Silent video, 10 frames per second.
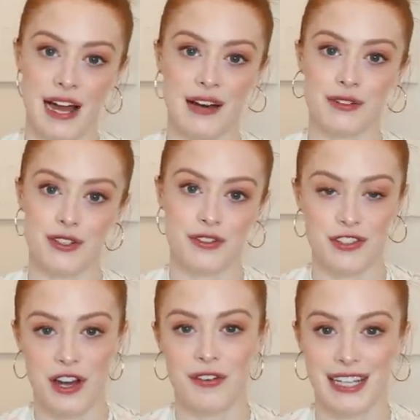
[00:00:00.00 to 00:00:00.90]
browse on
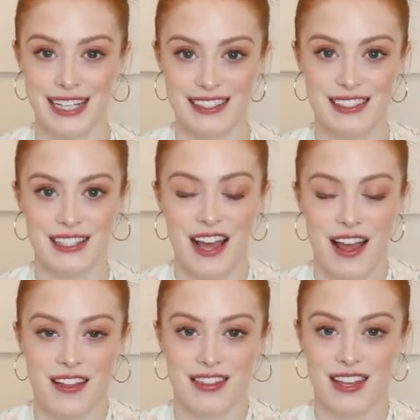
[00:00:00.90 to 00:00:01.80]
Zara Kids
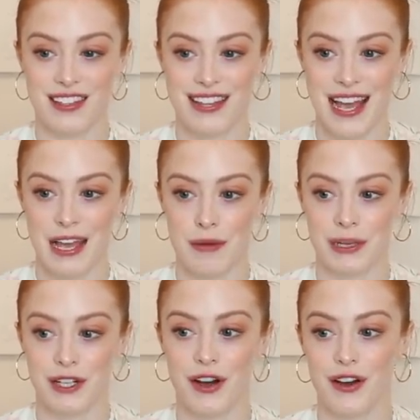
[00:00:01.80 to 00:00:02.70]
the other day
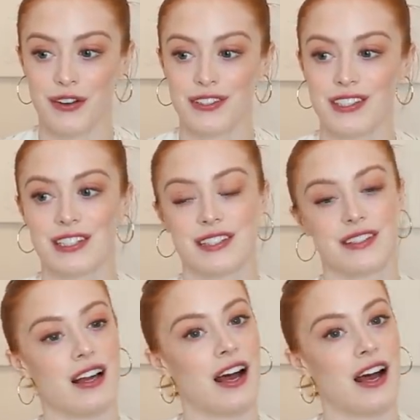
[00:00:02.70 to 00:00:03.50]
because